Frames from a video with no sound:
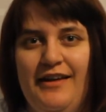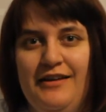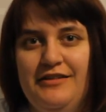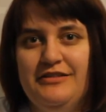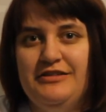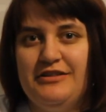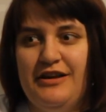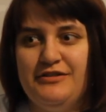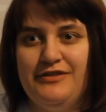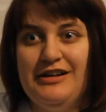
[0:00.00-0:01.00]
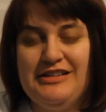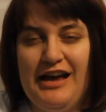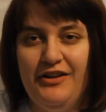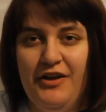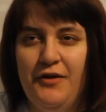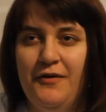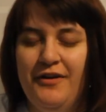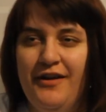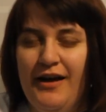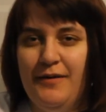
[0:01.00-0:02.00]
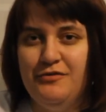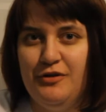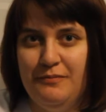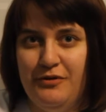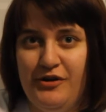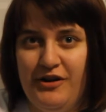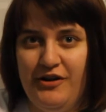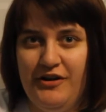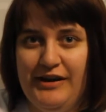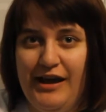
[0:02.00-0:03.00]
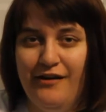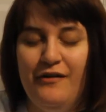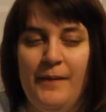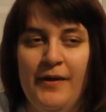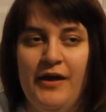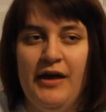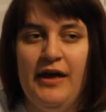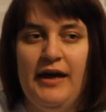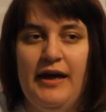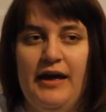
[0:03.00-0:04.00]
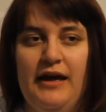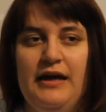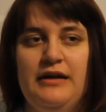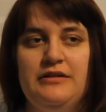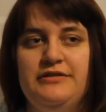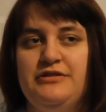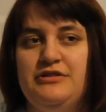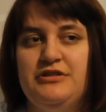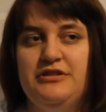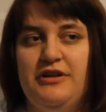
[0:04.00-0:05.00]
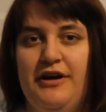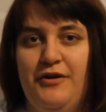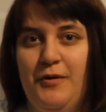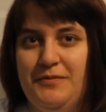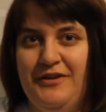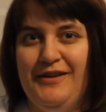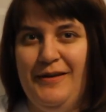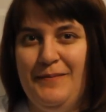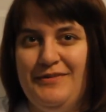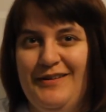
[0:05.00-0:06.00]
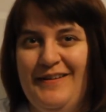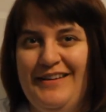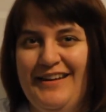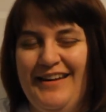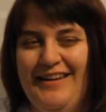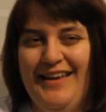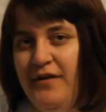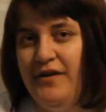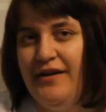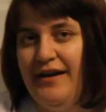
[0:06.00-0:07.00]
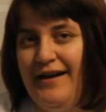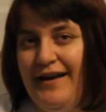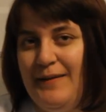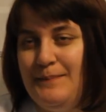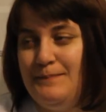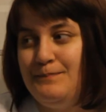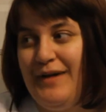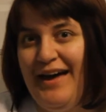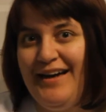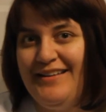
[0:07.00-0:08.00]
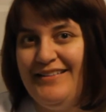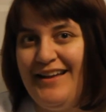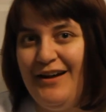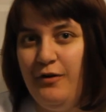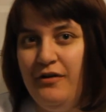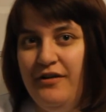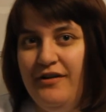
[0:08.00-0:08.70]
and as far as I know, I'm doing pretty good now and I hope to keep doing good. I'm back now.